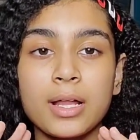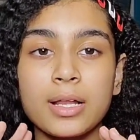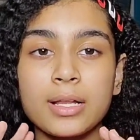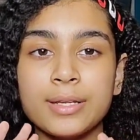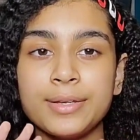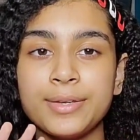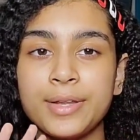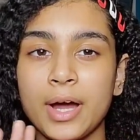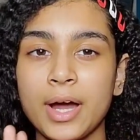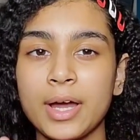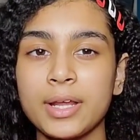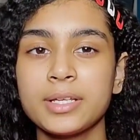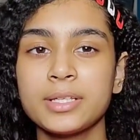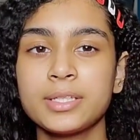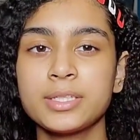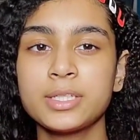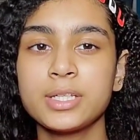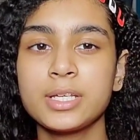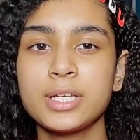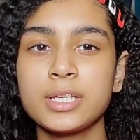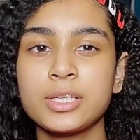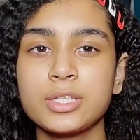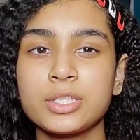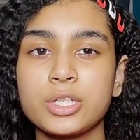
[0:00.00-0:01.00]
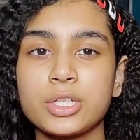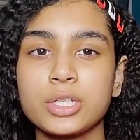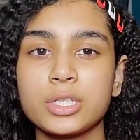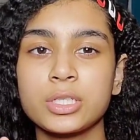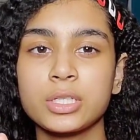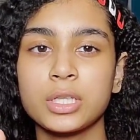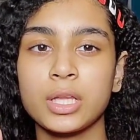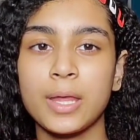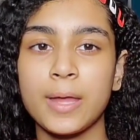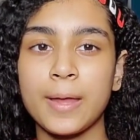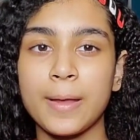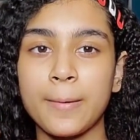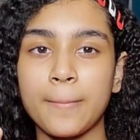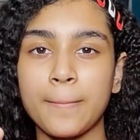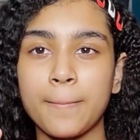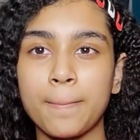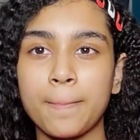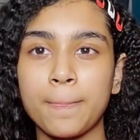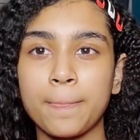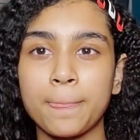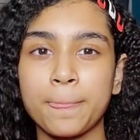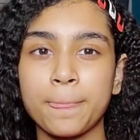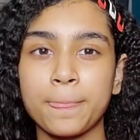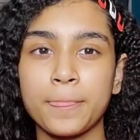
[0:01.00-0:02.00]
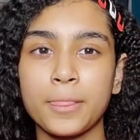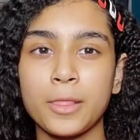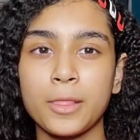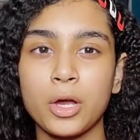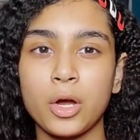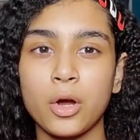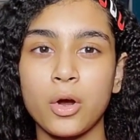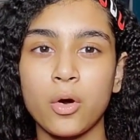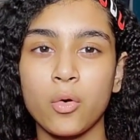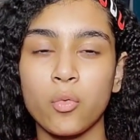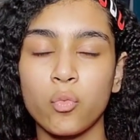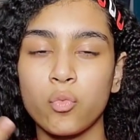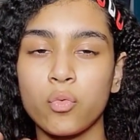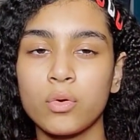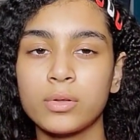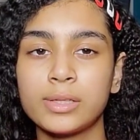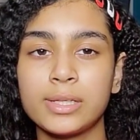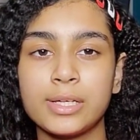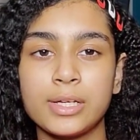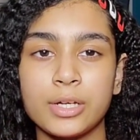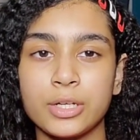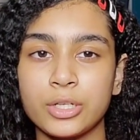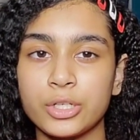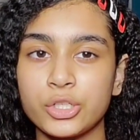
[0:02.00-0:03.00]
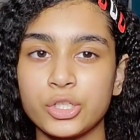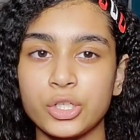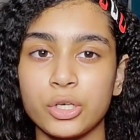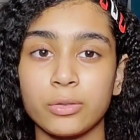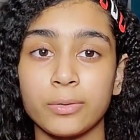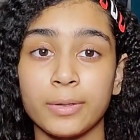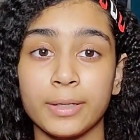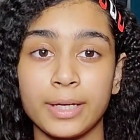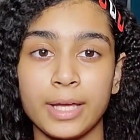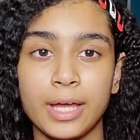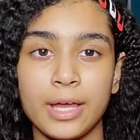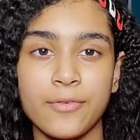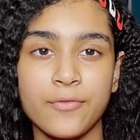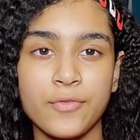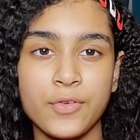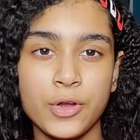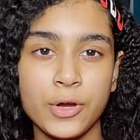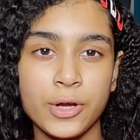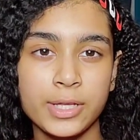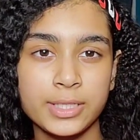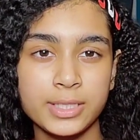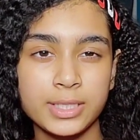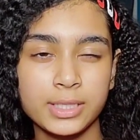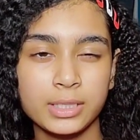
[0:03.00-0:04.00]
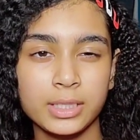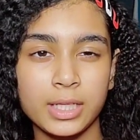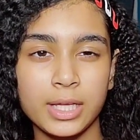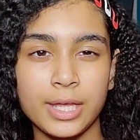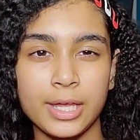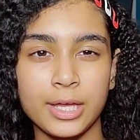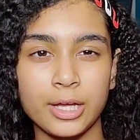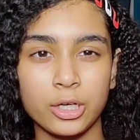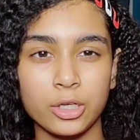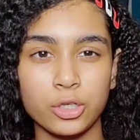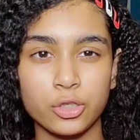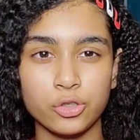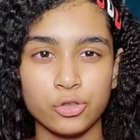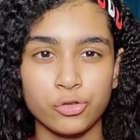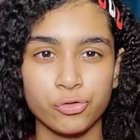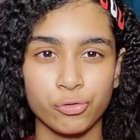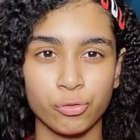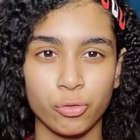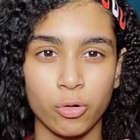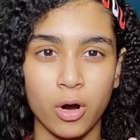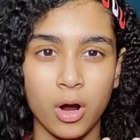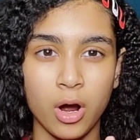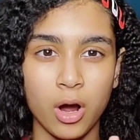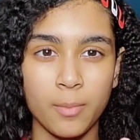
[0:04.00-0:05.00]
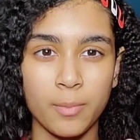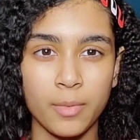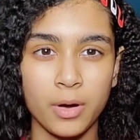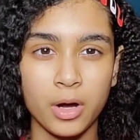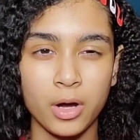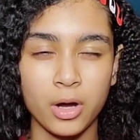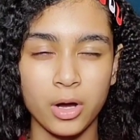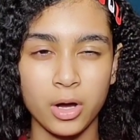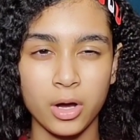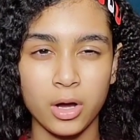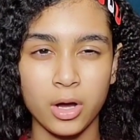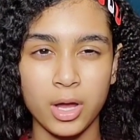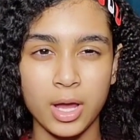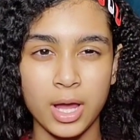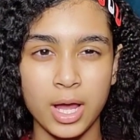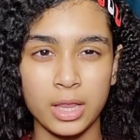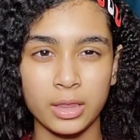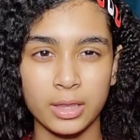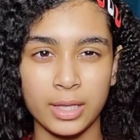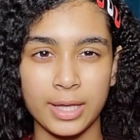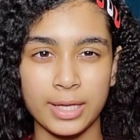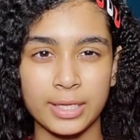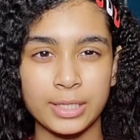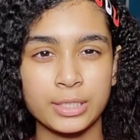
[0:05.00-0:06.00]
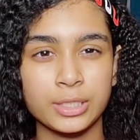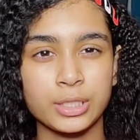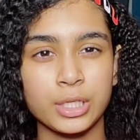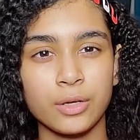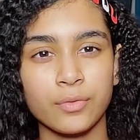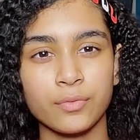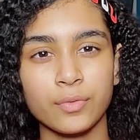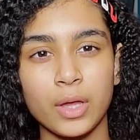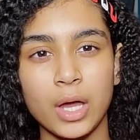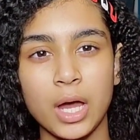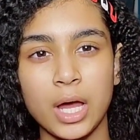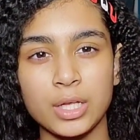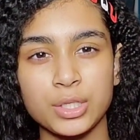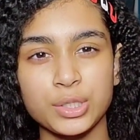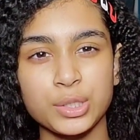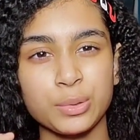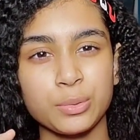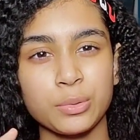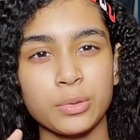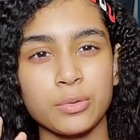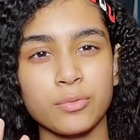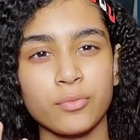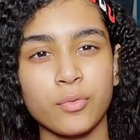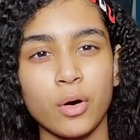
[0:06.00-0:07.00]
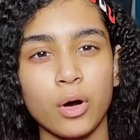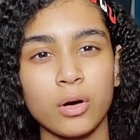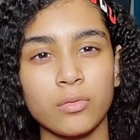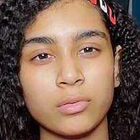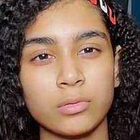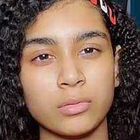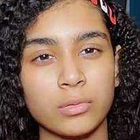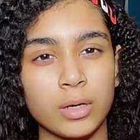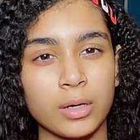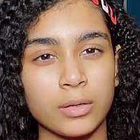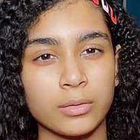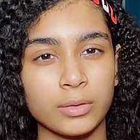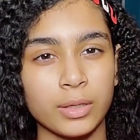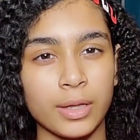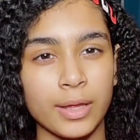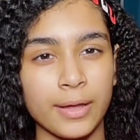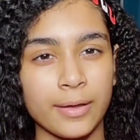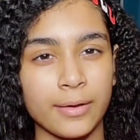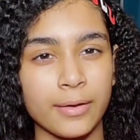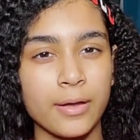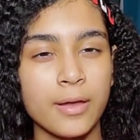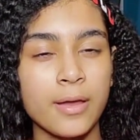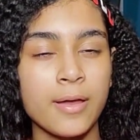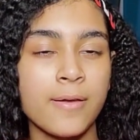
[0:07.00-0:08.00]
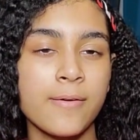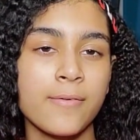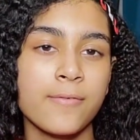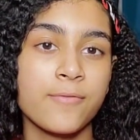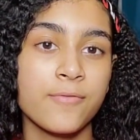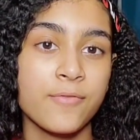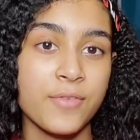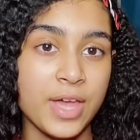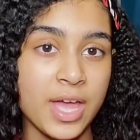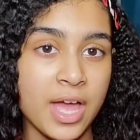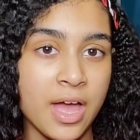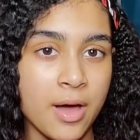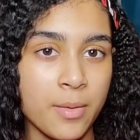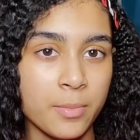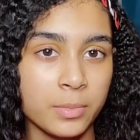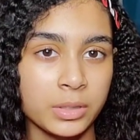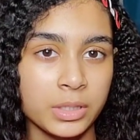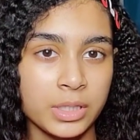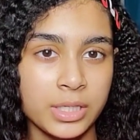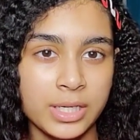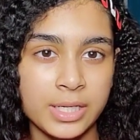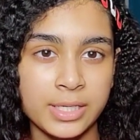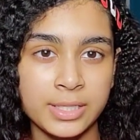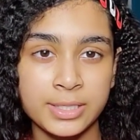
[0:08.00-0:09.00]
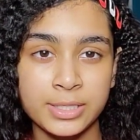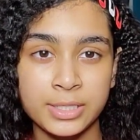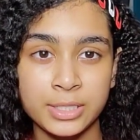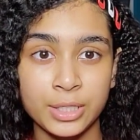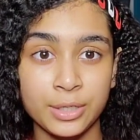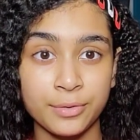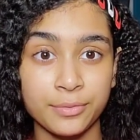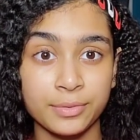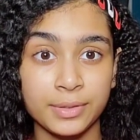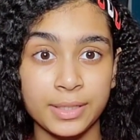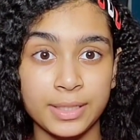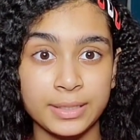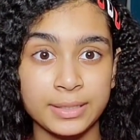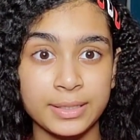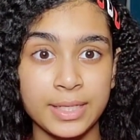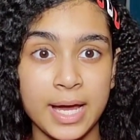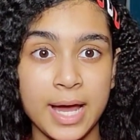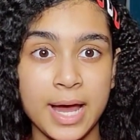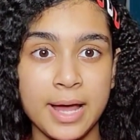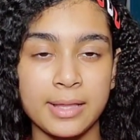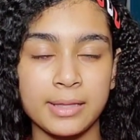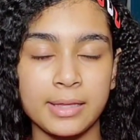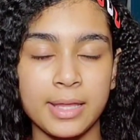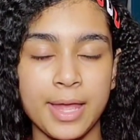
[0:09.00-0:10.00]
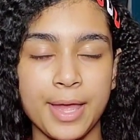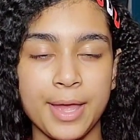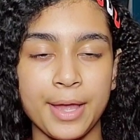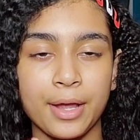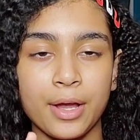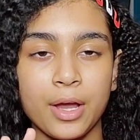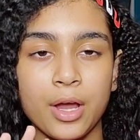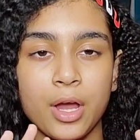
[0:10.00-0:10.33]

Dynasty is just like a really good show. Like, if you're into like drama and like stuff that has to revolve around like family and stuff like that, like